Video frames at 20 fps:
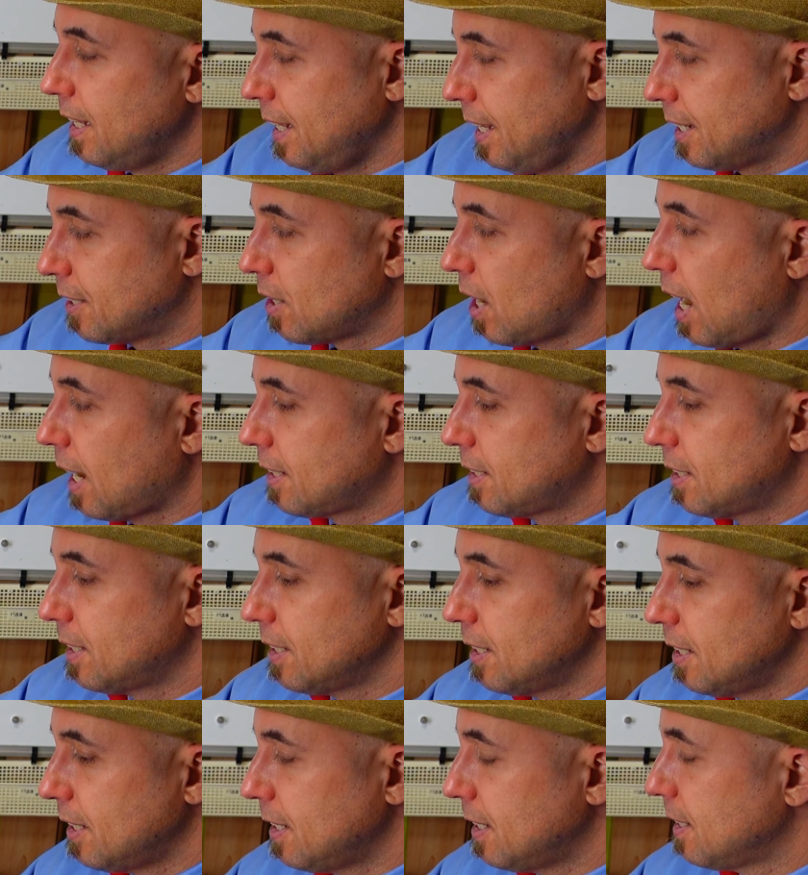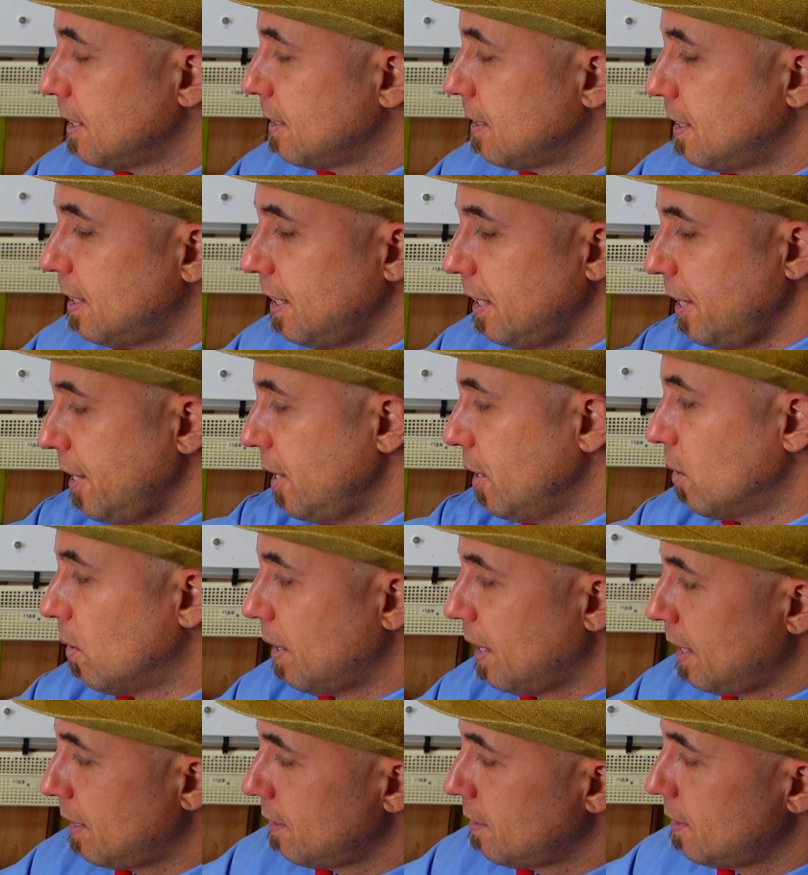and not the hill
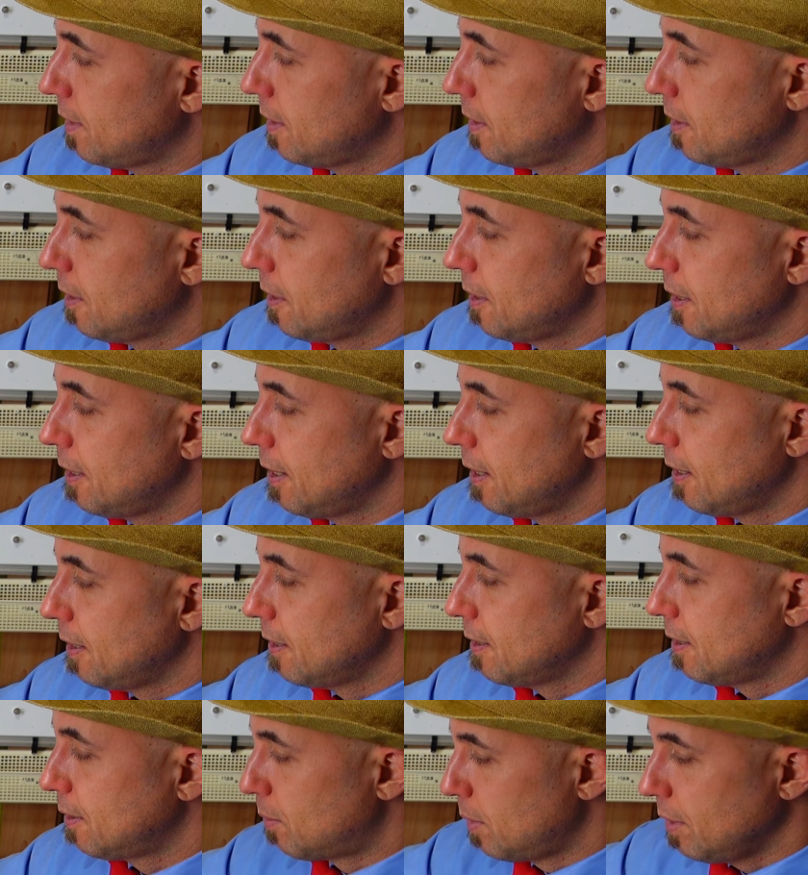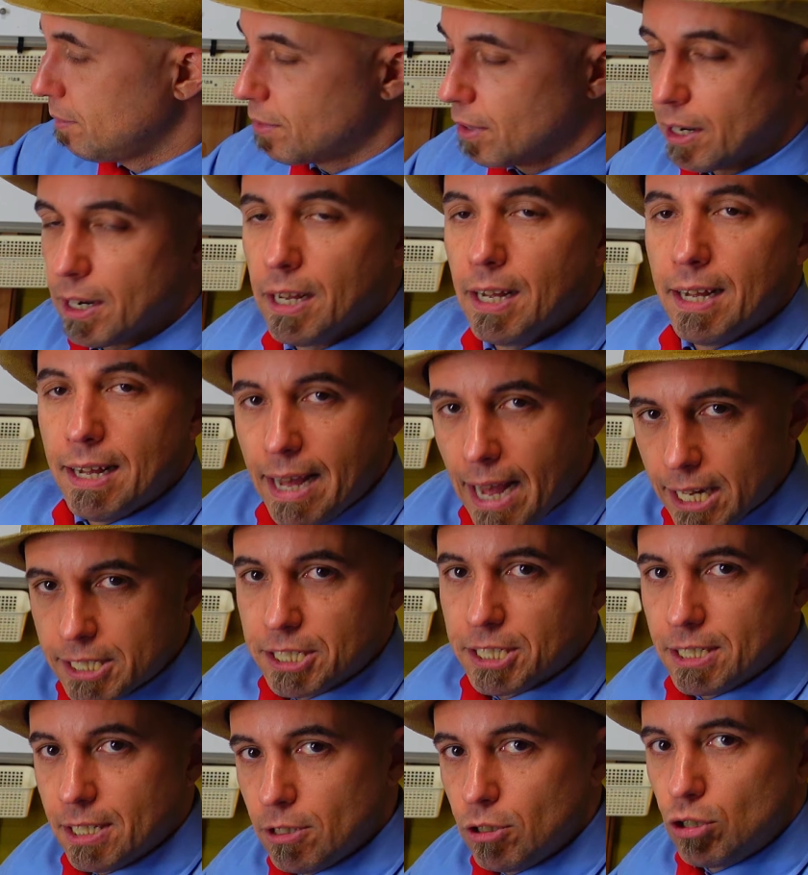and the river,
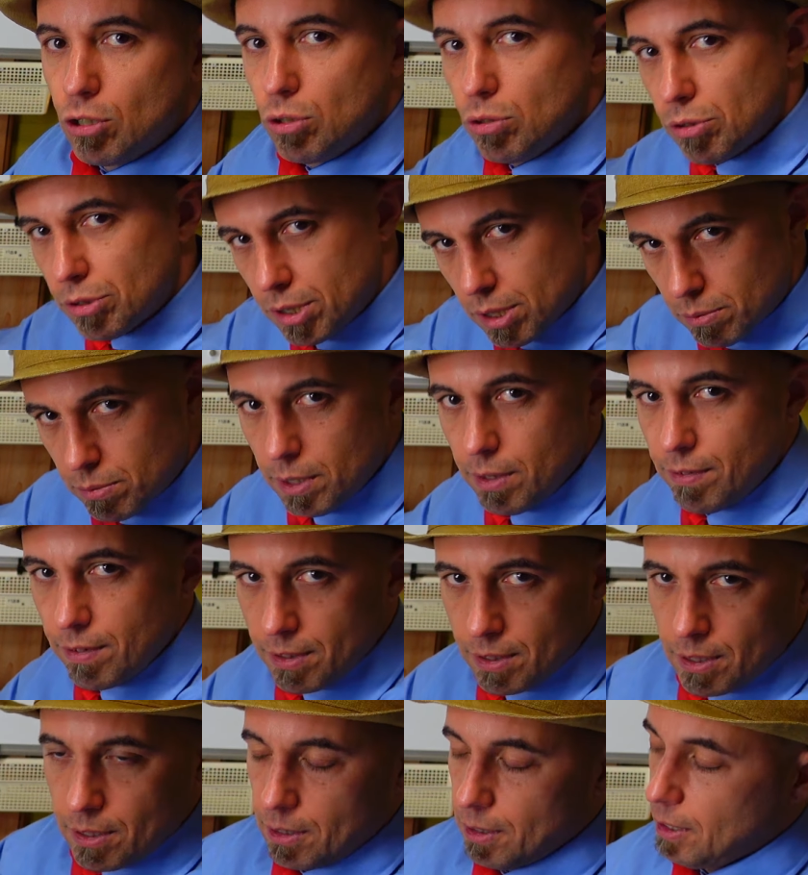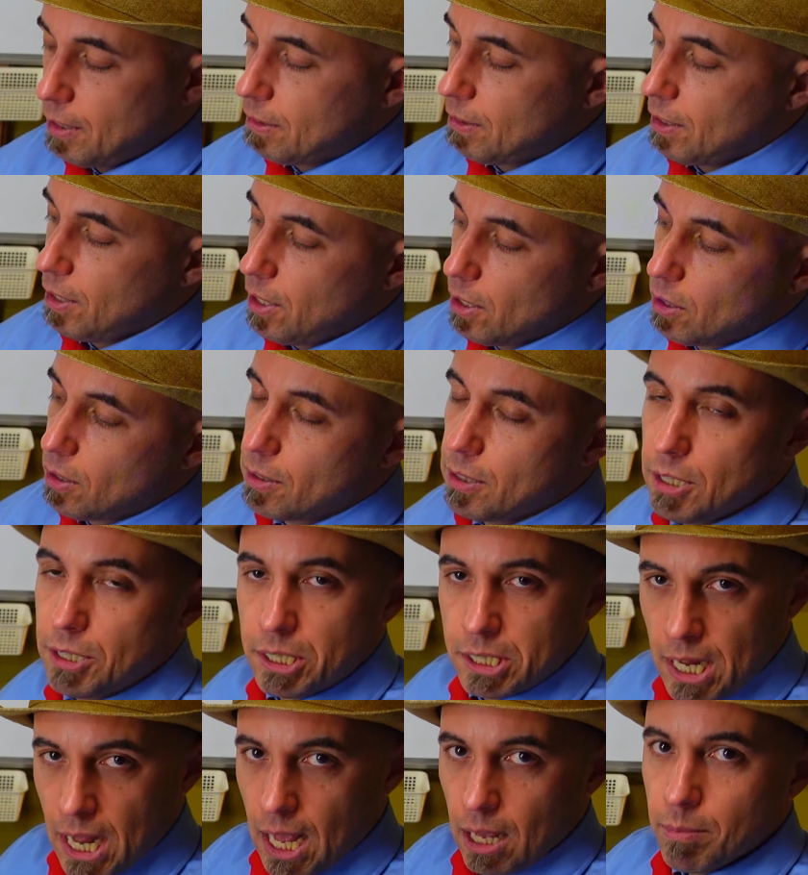ask them to use the river and the hill
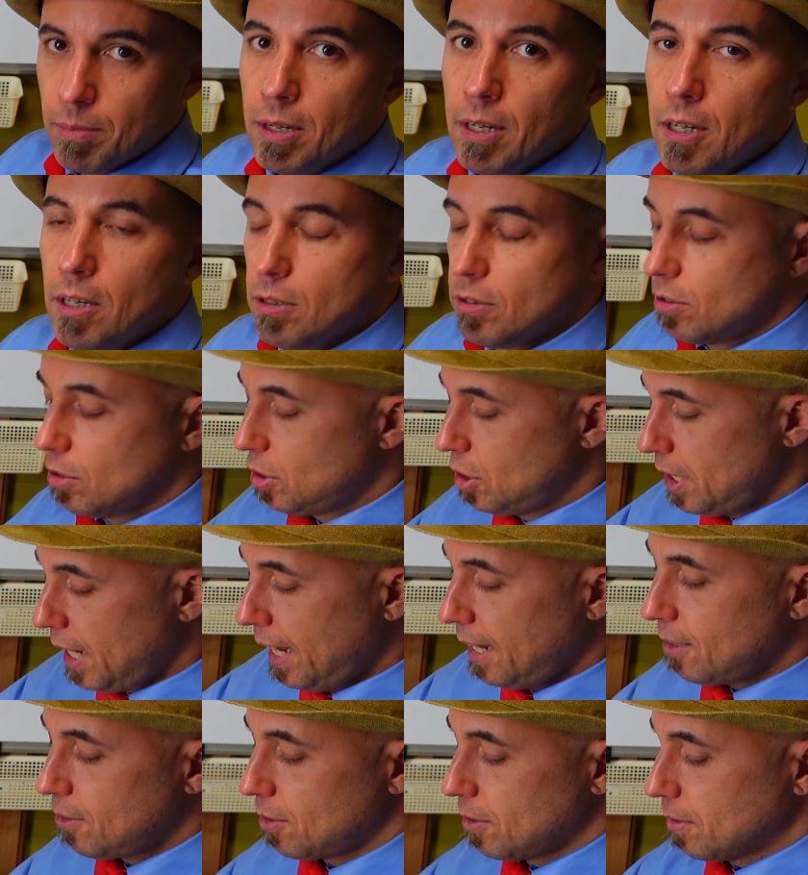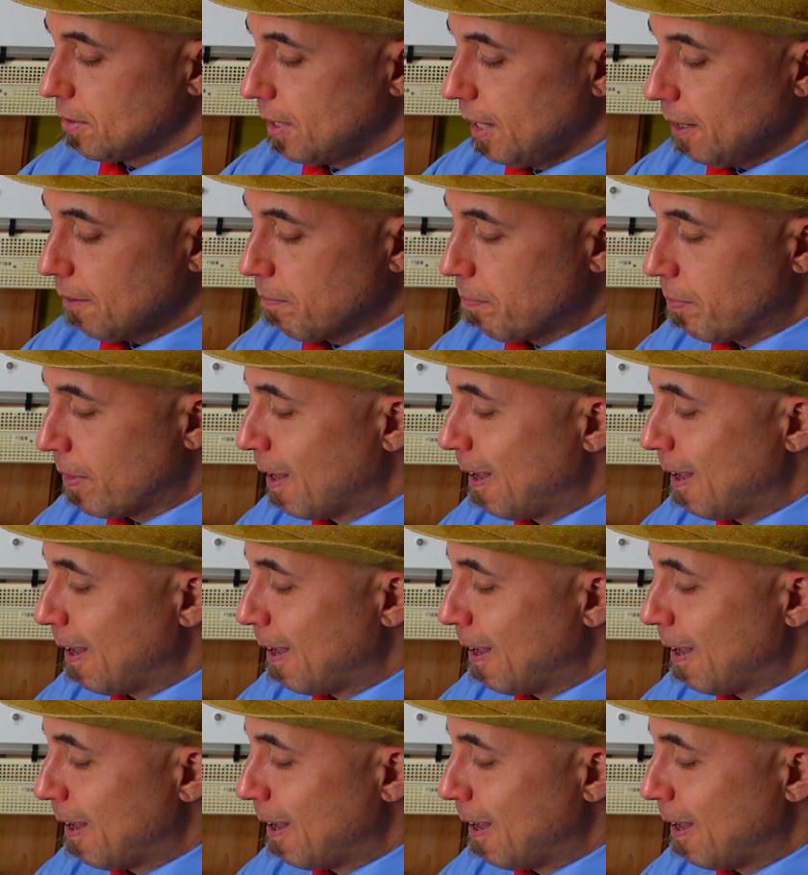this time to change. Okay?